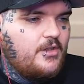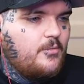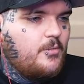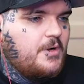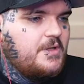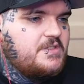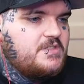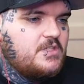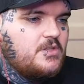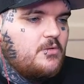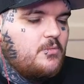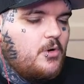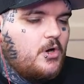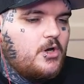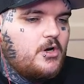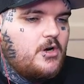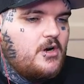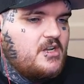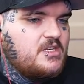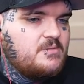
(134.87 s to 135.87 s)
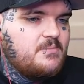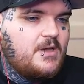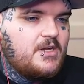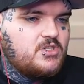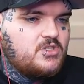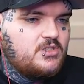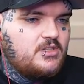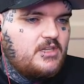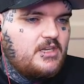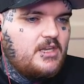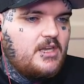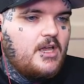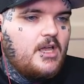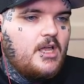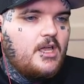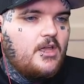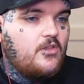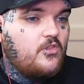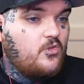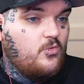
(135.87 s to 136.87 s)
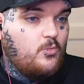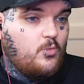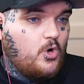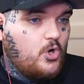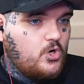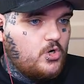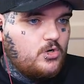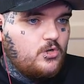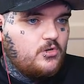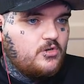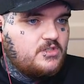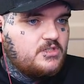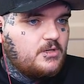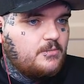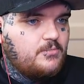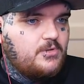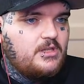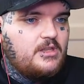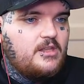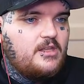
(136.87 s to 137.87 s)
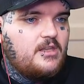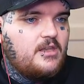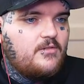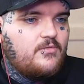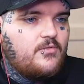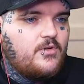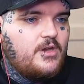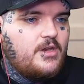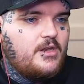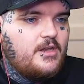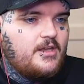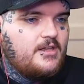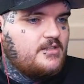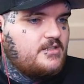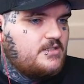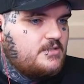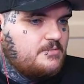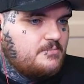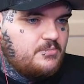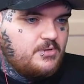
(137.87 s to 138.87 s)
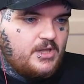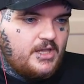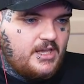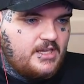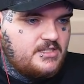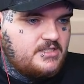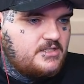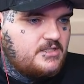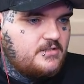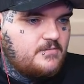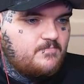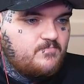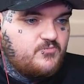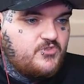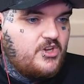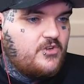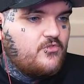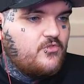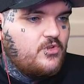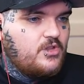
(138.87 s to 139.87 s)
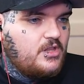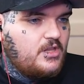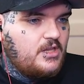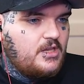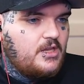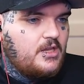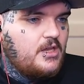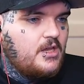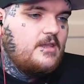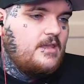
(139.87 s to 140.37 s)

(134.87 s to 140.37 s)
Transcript: The ones in the water especially, the water looks completely different. It's placed differently.